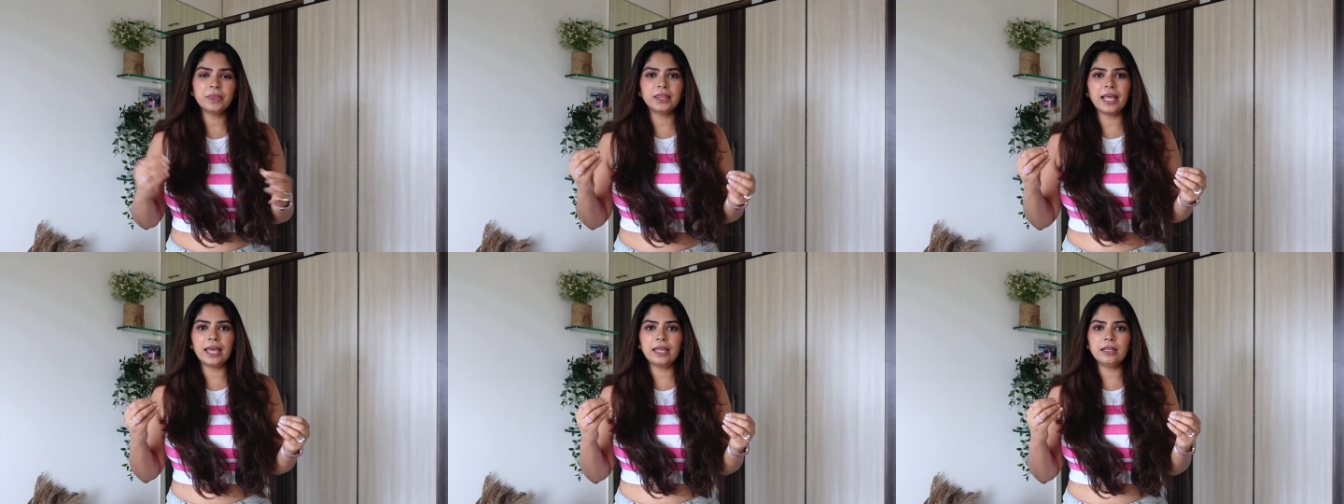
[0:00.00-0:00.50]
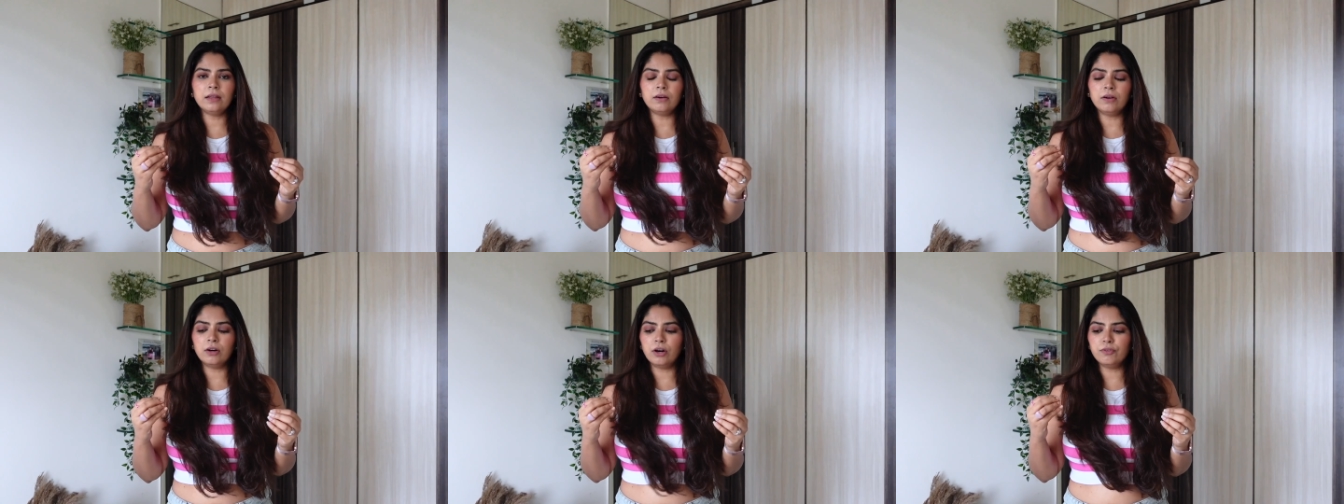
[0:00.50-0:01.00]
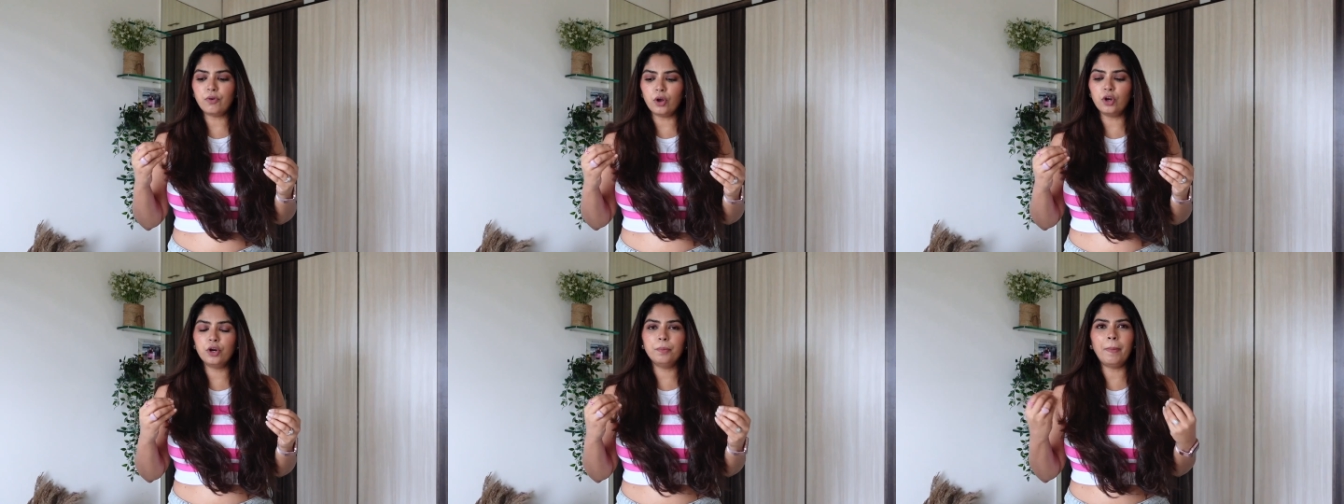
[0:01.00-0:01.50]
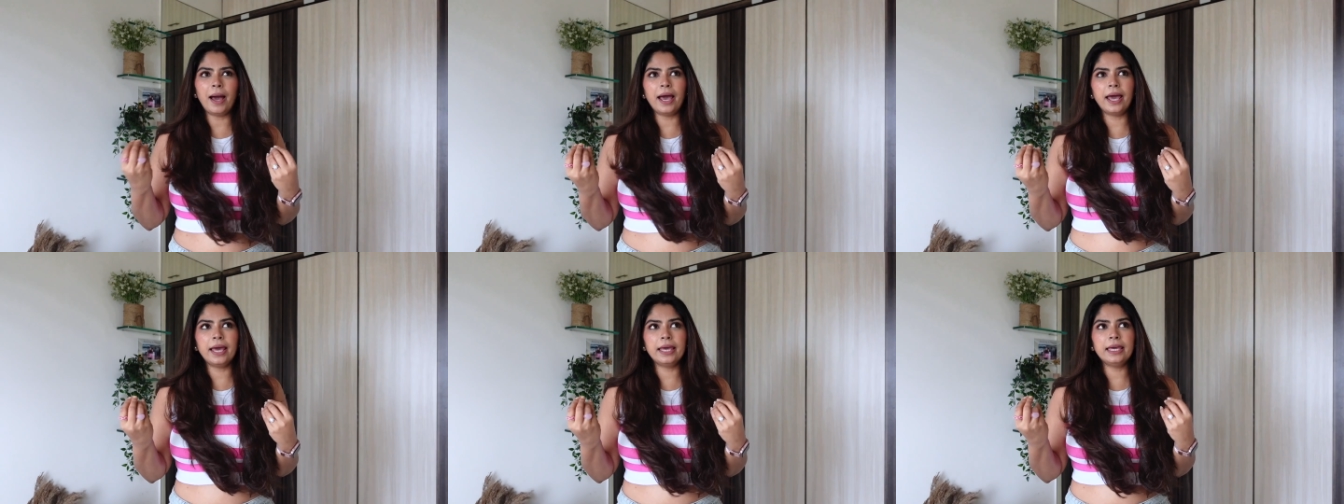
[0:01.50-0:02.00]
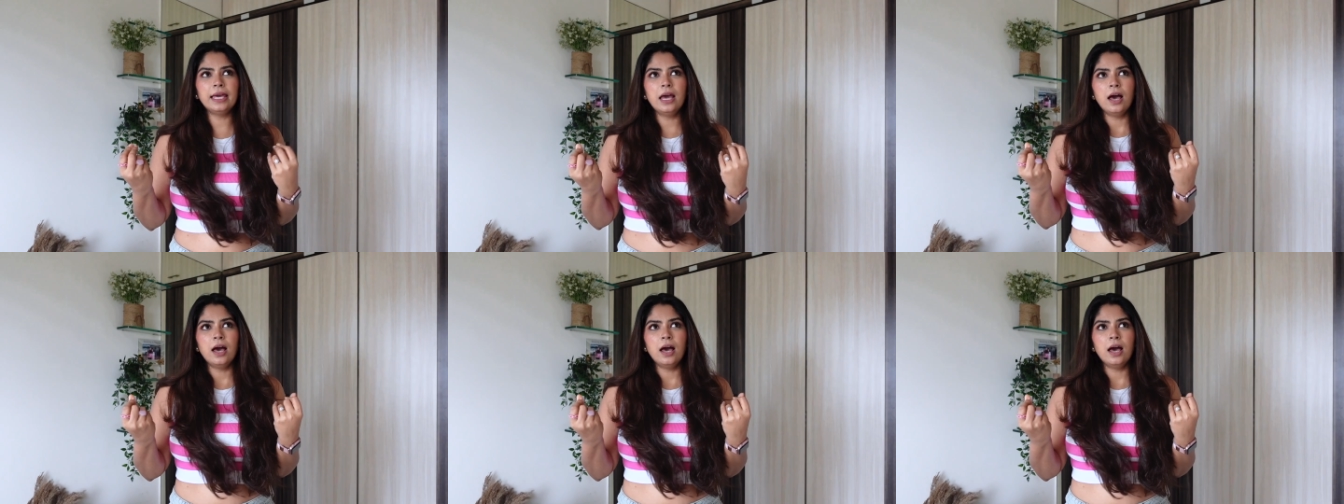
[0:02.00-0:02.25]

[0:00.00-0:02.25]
then followed by